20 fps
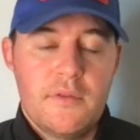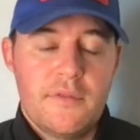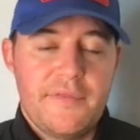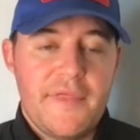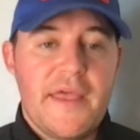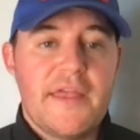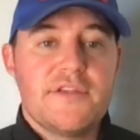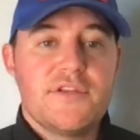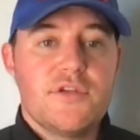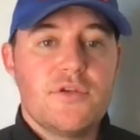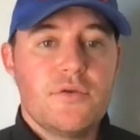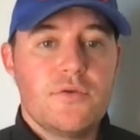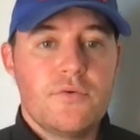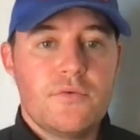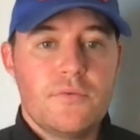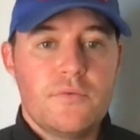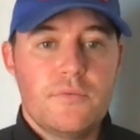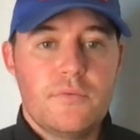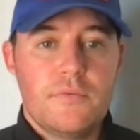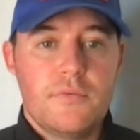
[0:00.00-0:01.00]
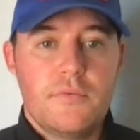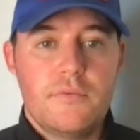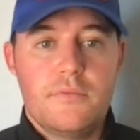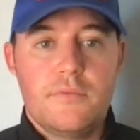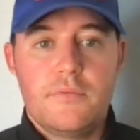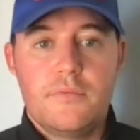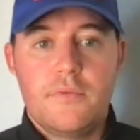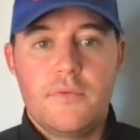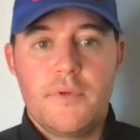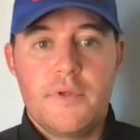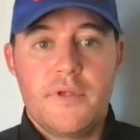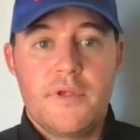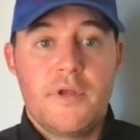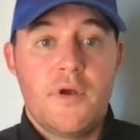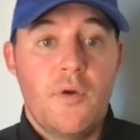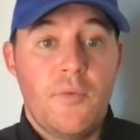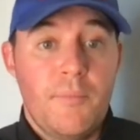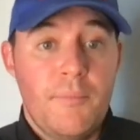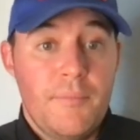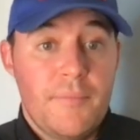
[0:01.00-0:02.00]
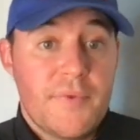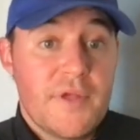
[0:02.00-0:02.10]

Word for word: then you know,